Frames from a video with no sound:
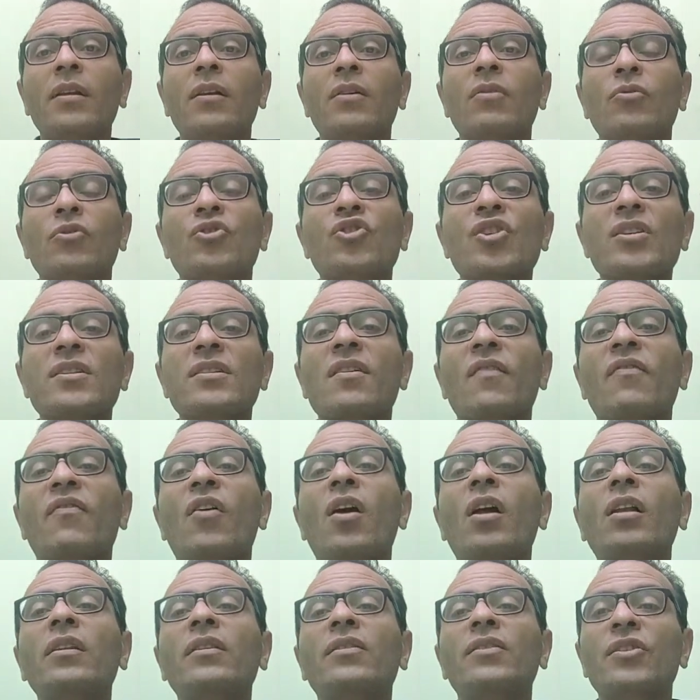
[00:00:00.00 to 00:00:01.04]
which is a
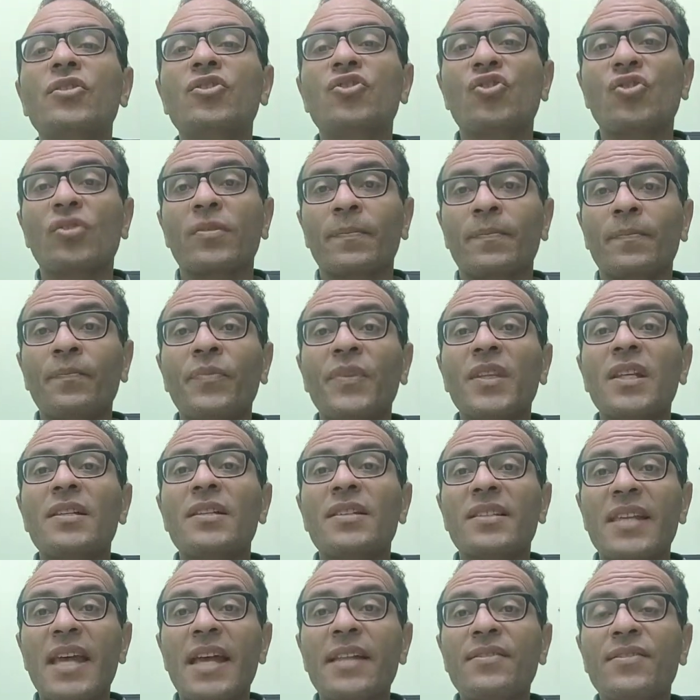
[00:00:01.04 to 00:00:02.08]
voltage
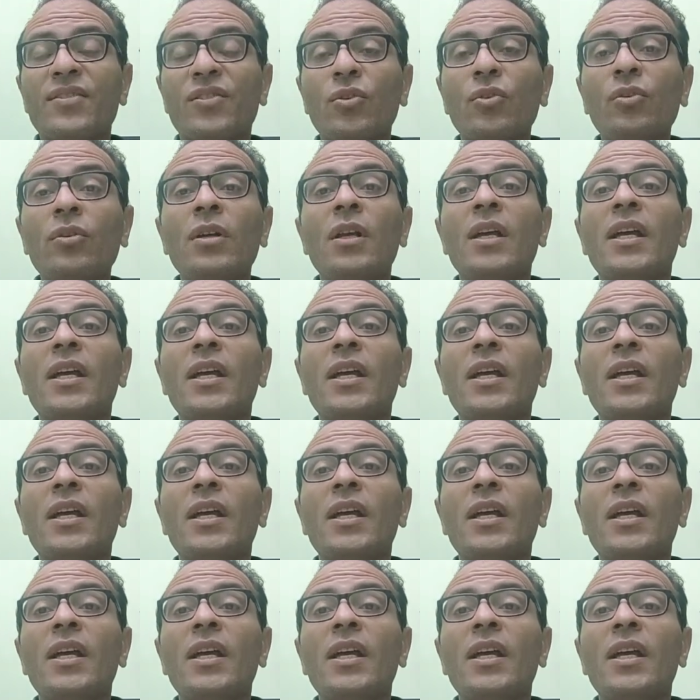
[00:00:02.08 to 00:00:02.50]
sensor.